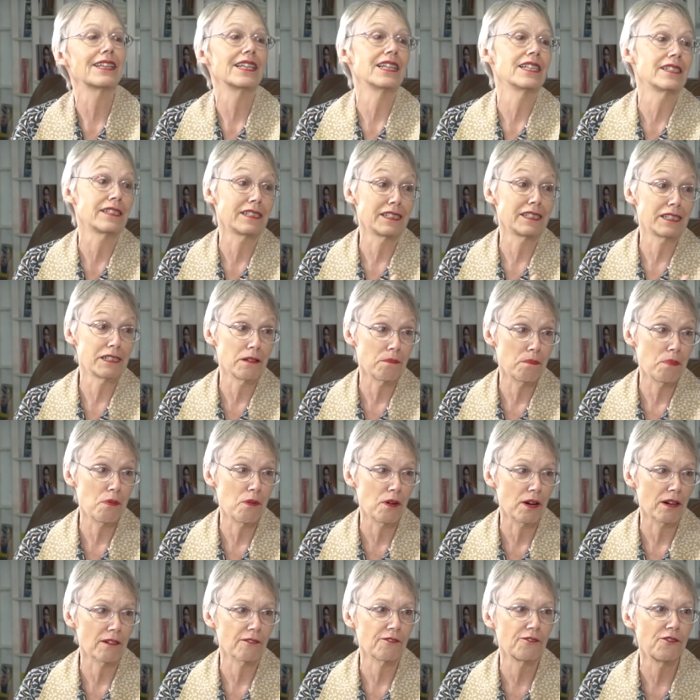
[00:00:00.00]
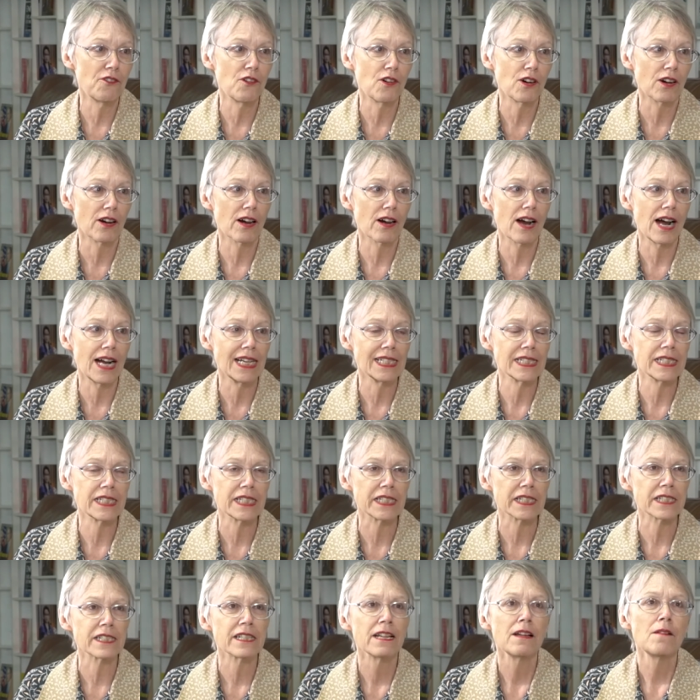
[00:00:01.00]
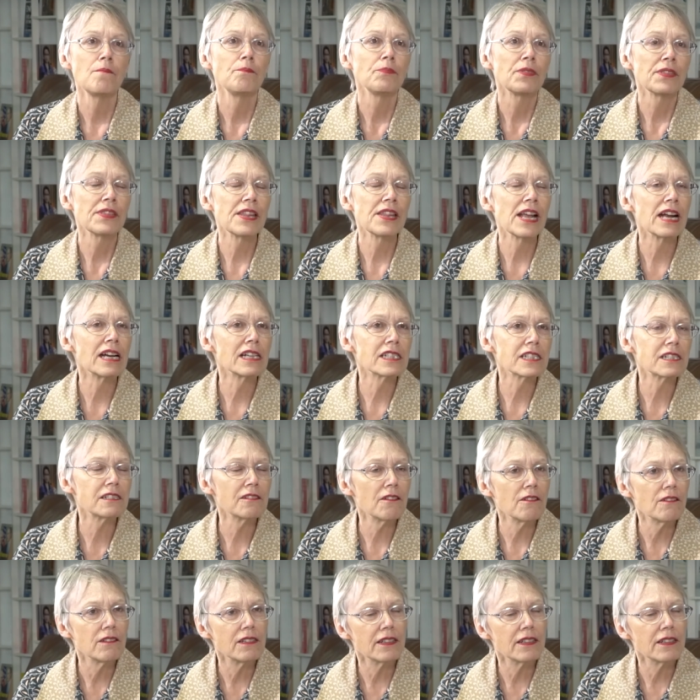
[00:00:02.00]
its support for ISIS. There's